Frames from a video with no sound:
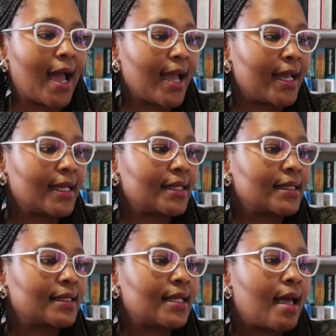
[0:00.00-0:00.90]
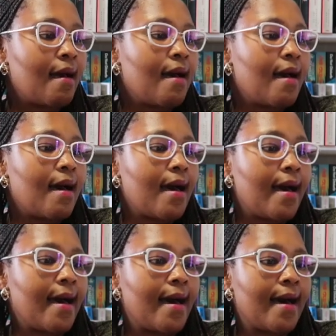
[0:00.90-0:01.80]
Eyes,
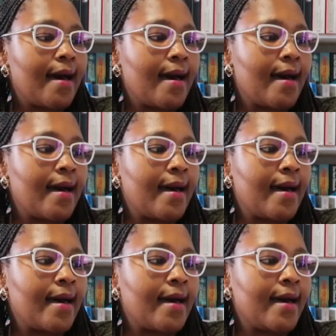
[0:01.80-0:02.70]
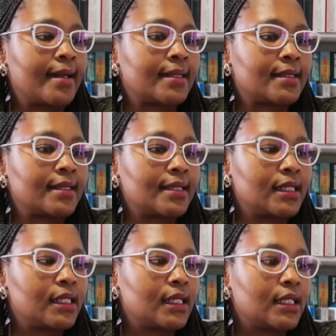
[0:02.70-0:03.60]
and
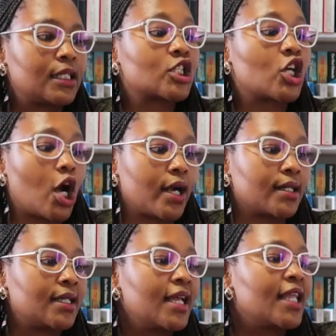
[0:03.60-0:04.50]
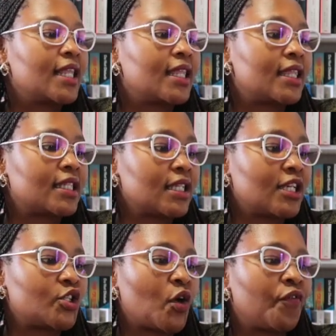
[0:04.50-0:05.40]
Scarred. This
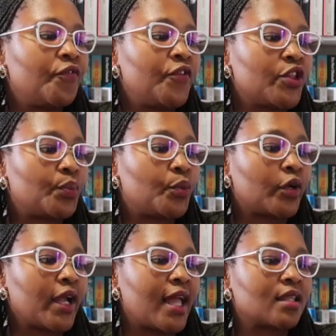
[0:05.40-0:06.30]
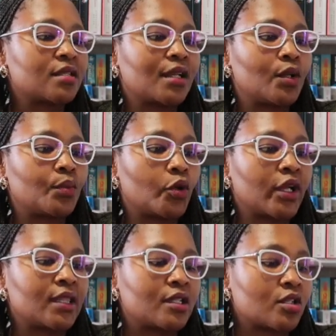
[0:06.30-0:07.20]
is her 5th book and the 2nd
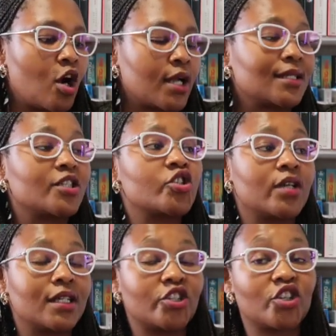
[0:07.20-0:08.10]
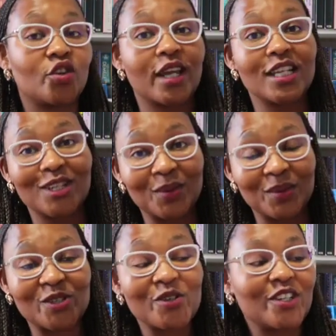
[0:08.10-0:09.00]
book in the Scarred trilogy. Okay, it's gonna
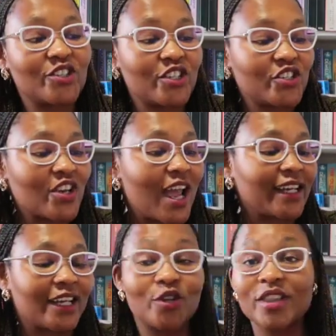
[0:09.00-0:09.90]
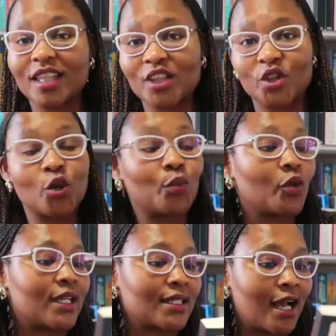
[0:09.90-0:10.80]
be a trilogy, child. I don't think the 3rd
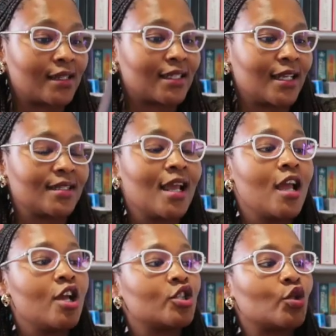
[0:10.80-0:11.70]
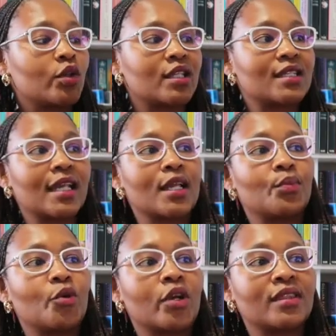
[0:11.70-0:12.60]
book is out yet. So the
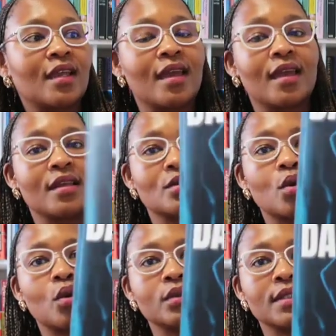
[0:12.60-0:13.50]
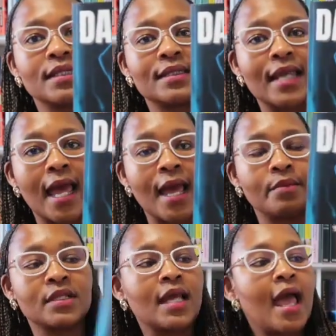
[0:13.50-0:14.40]
2nd book there is called
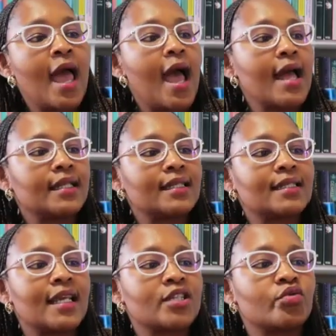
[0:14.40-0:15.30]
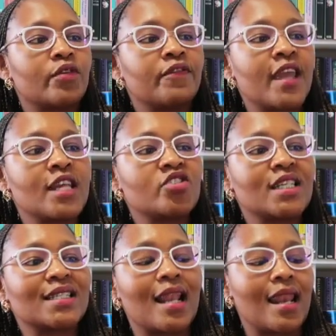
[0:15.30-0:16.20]
Damned, and it says revenge
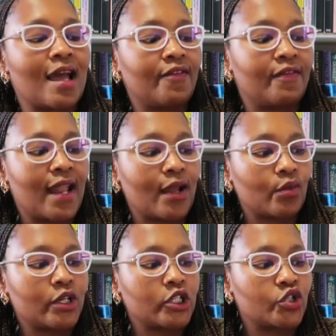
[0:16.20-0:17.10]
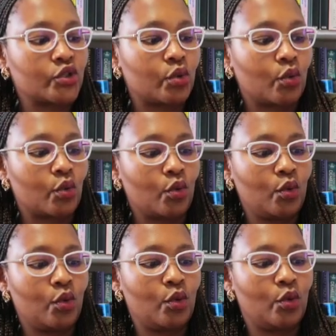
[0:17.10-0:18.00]
is a love language.
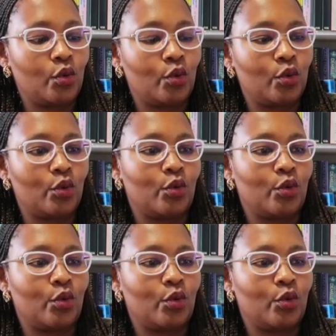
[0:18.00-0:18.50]
Ooh,